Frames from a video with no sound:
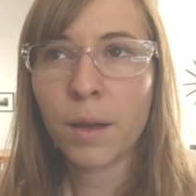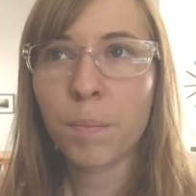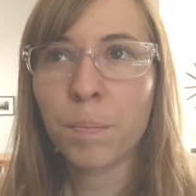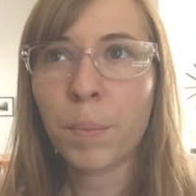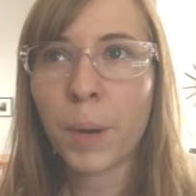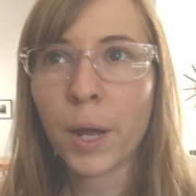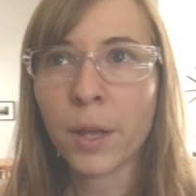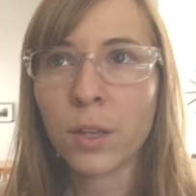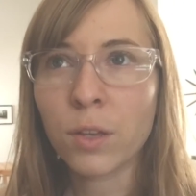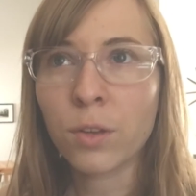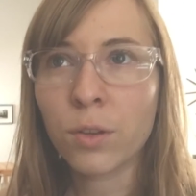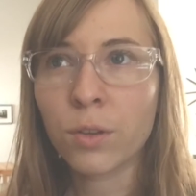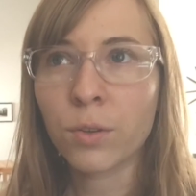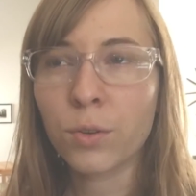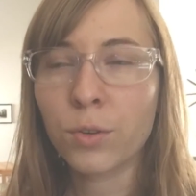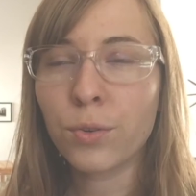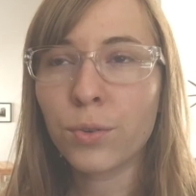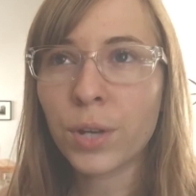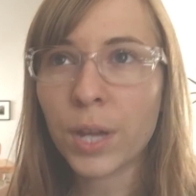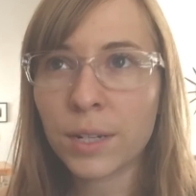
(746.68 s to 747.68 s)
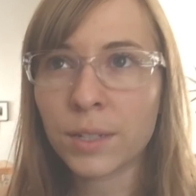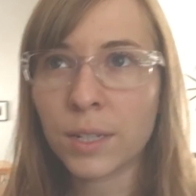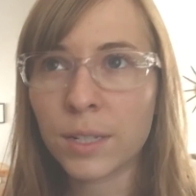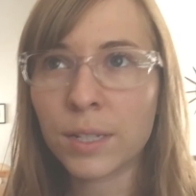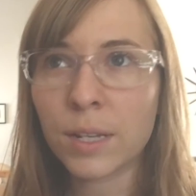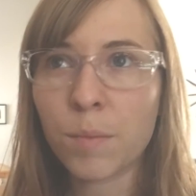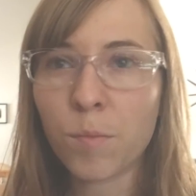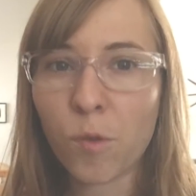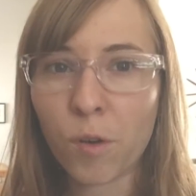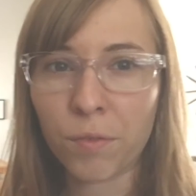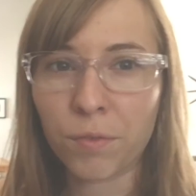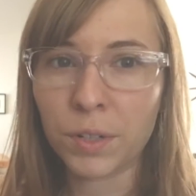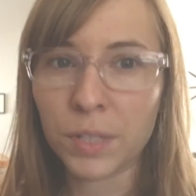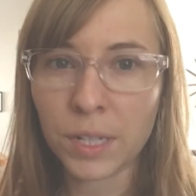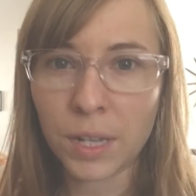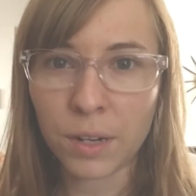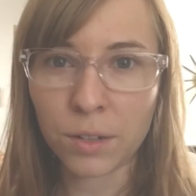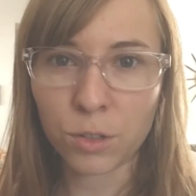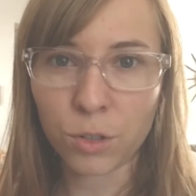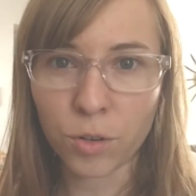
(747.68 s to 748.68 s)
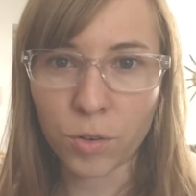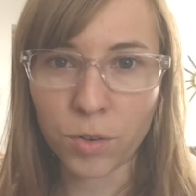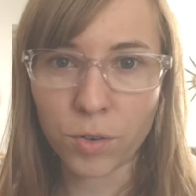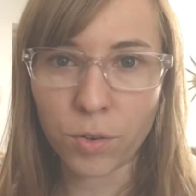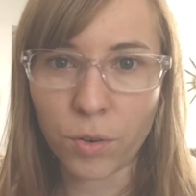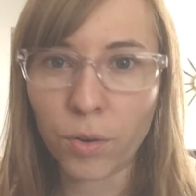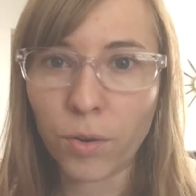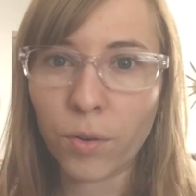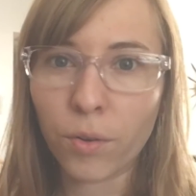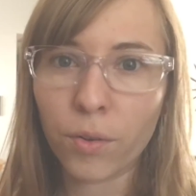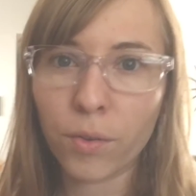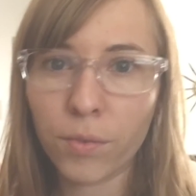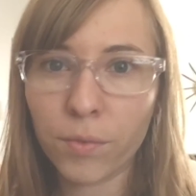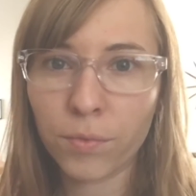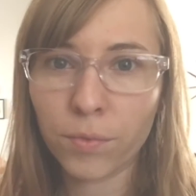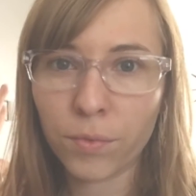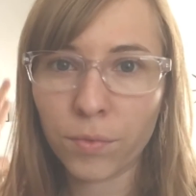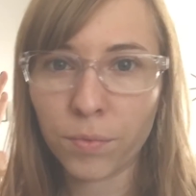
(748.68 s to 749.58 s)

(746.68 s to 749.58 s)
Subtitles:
but you get to see more of his internal